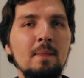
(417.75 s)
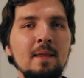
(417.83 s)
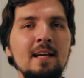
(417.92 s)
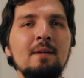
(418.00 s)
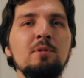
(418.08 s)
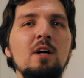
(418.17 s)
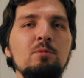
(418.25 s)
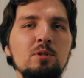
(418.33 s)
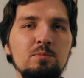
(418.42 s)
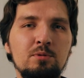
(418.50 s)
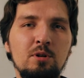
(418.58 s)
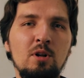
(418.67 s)
the camera
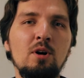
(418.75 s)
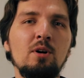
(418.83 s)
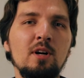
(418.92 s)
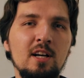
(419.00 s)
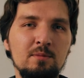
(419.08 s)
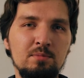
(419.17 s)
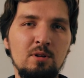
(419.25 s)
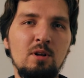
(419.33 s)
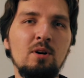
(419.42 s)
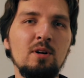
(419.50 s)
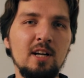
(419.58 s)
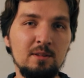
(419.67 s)
will prolong and
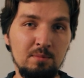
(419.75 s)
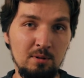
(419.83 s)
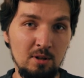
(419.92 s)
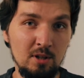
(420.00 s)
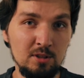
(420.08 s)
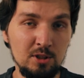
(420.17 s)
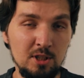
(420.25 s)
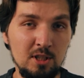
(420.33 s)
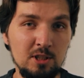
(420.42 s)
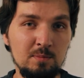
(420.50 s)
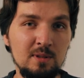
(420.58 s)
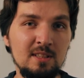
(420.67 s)
prolong and prolong the
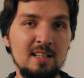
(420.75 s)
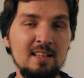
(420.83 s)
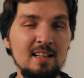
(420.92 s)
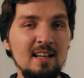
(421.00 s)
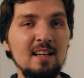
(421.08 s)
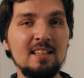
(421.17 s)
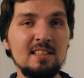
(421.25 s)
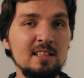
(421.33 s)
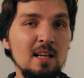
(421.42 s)
shutter speed. And then at